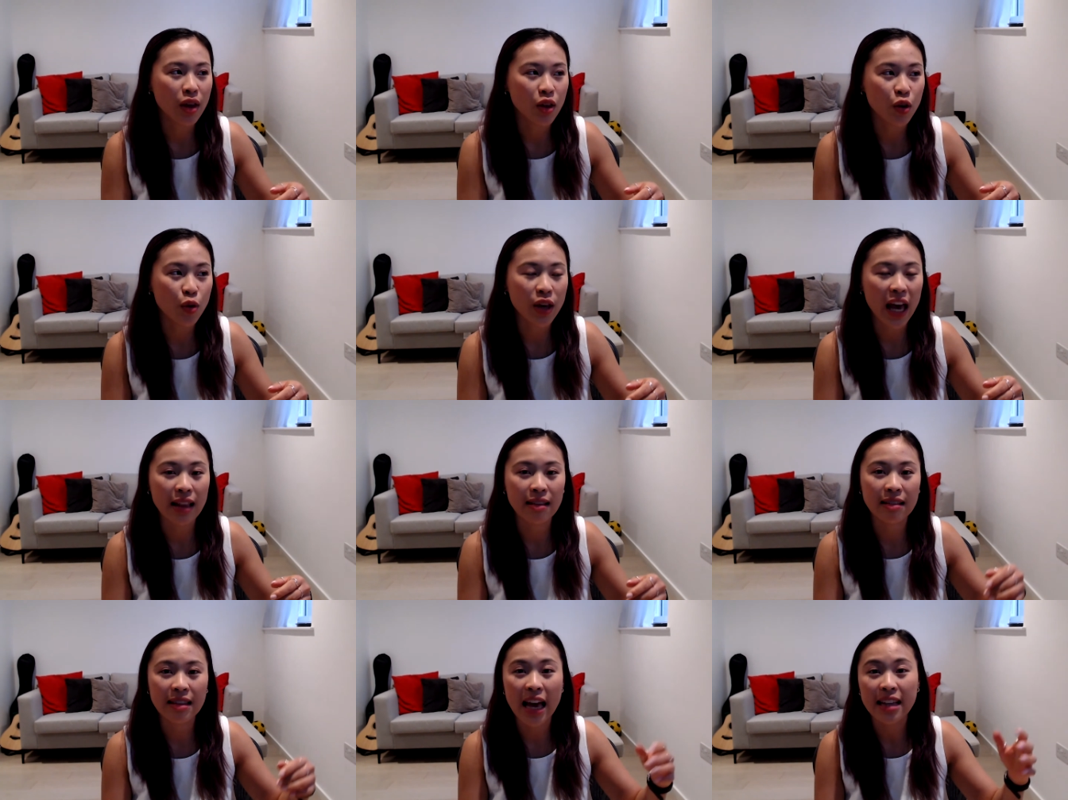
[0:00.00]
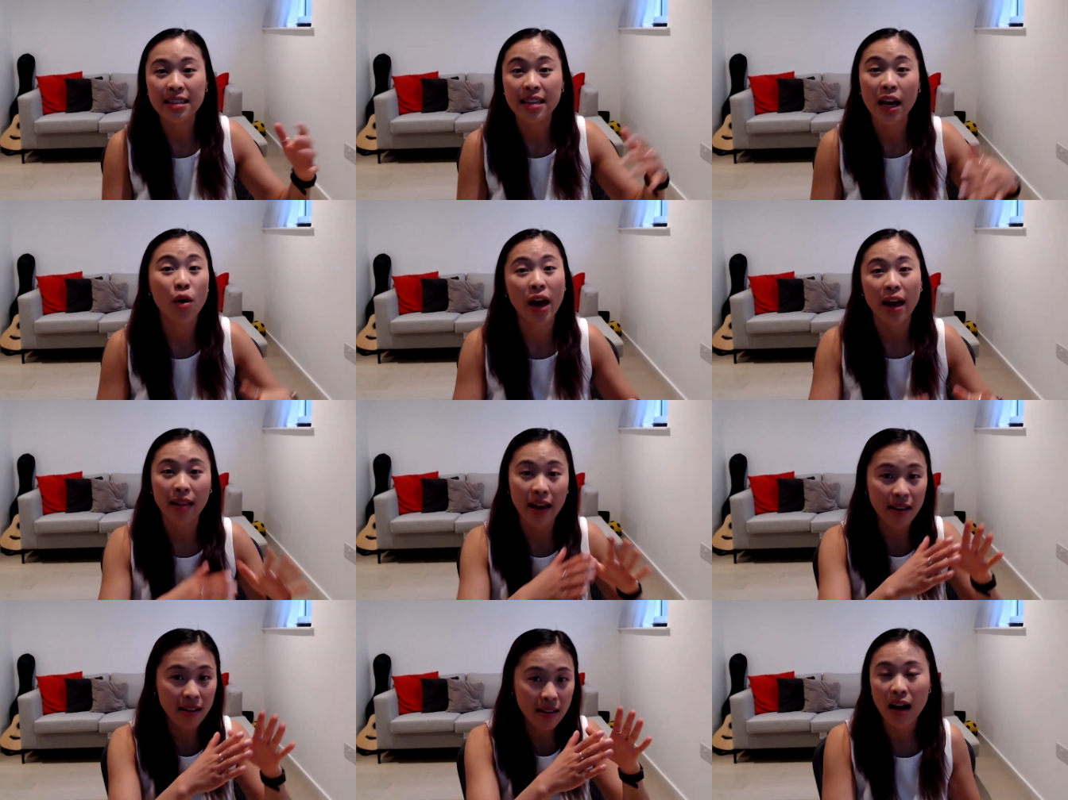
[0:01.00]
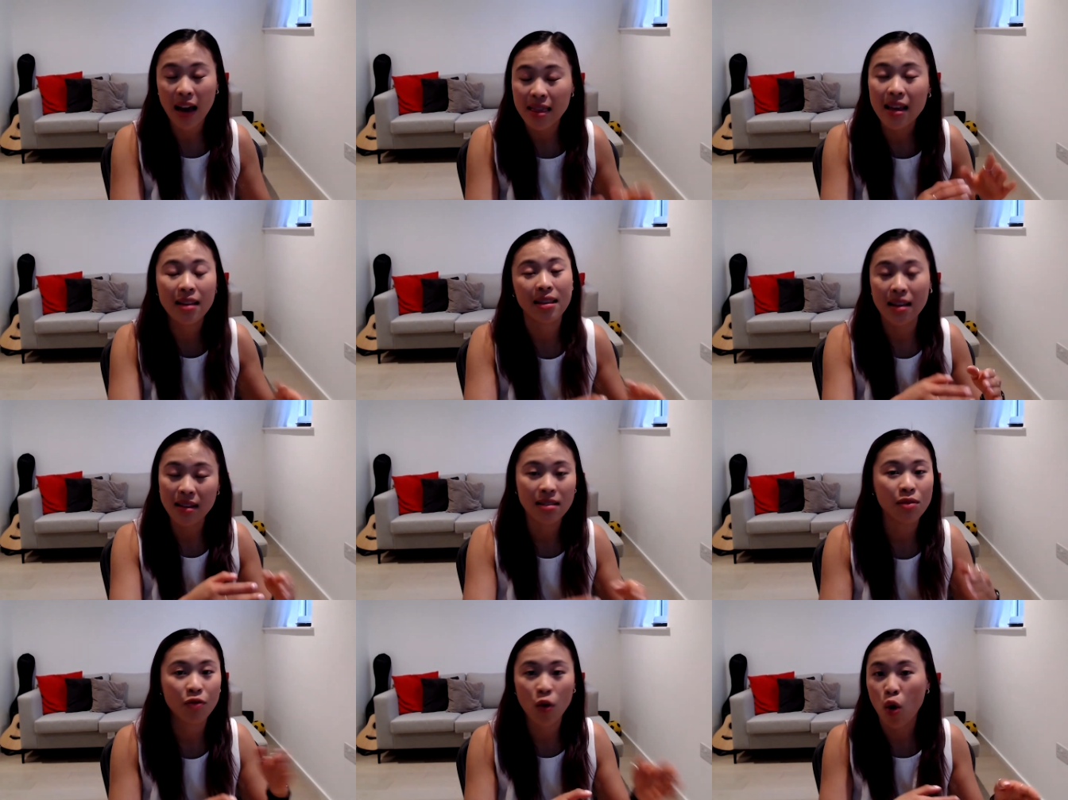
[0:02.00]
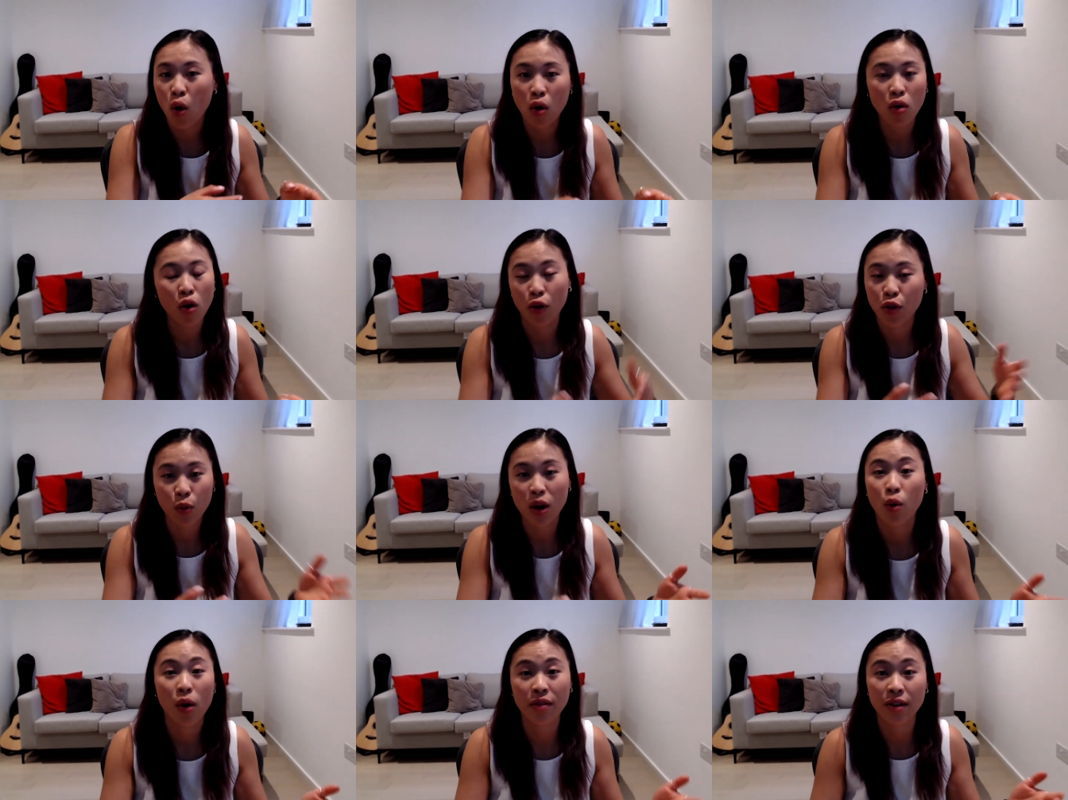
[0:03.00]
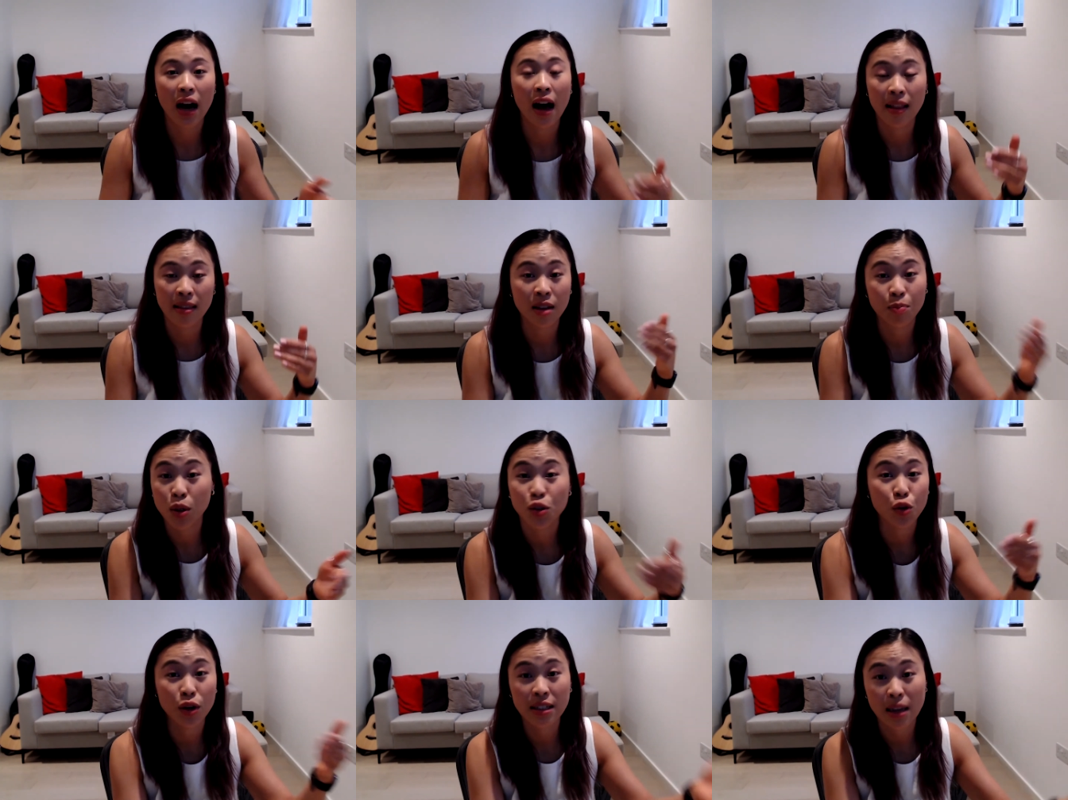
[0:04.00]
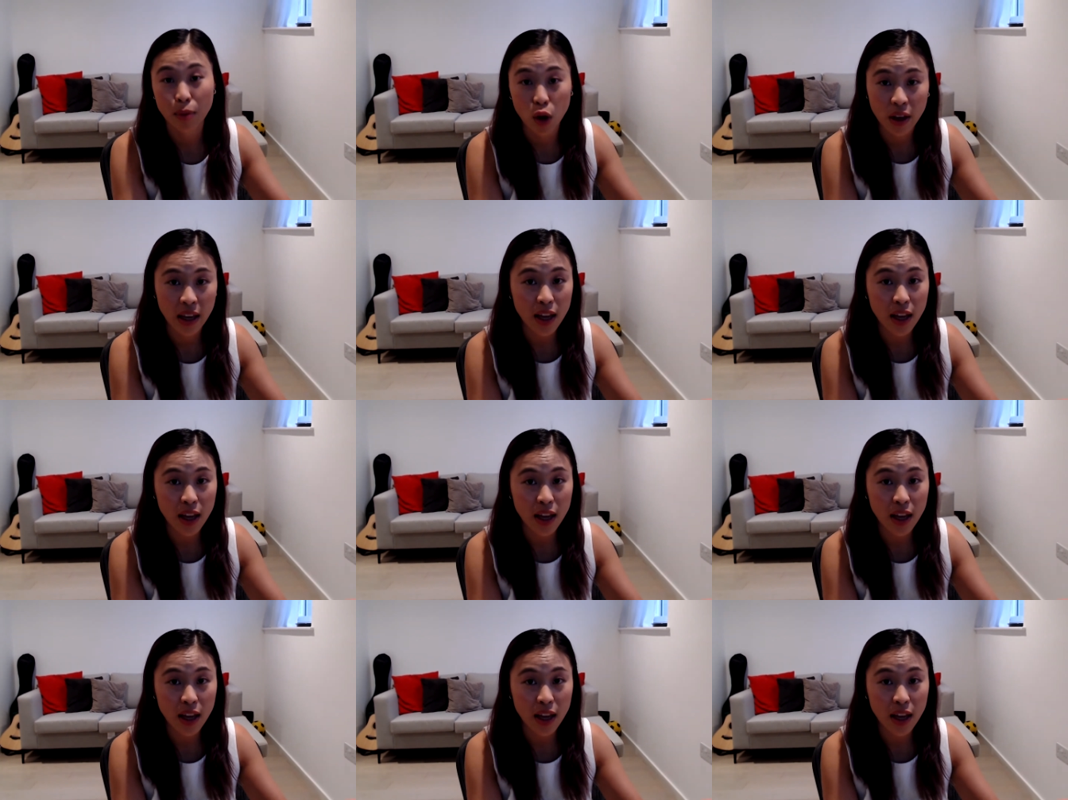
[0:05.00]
you can then say, okay, like I think these 4 or 3 or whatever are the personas I'm locking